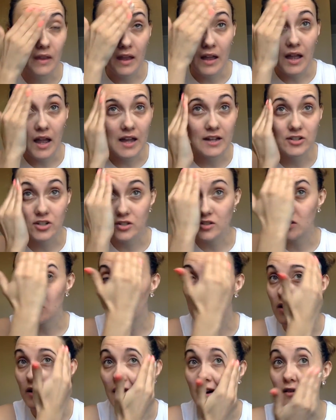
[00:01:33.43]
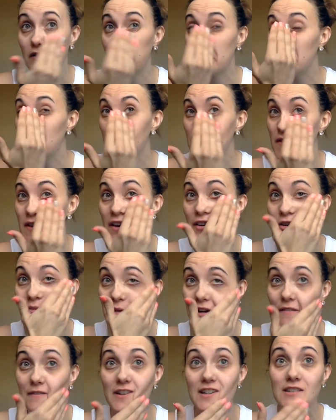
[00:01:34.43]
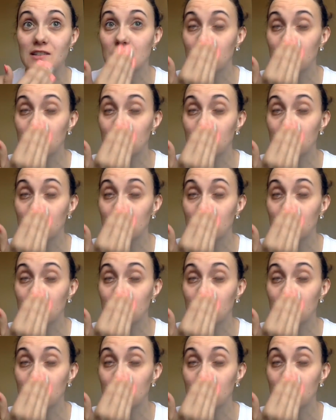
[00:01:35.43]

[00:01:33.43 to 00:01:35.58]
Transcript: I just start out and I put that on my face